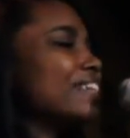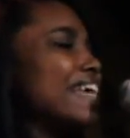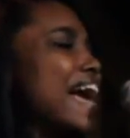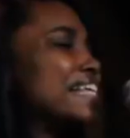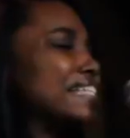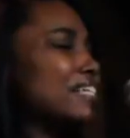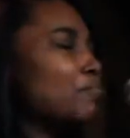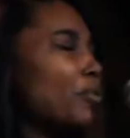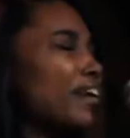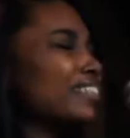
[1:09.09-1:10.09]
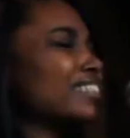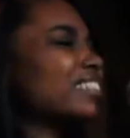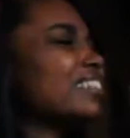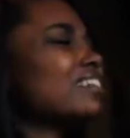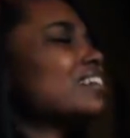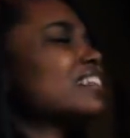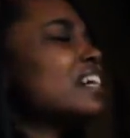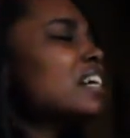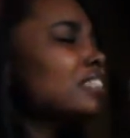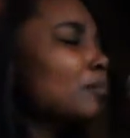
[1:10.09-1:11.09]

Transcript: the gasket praying to God.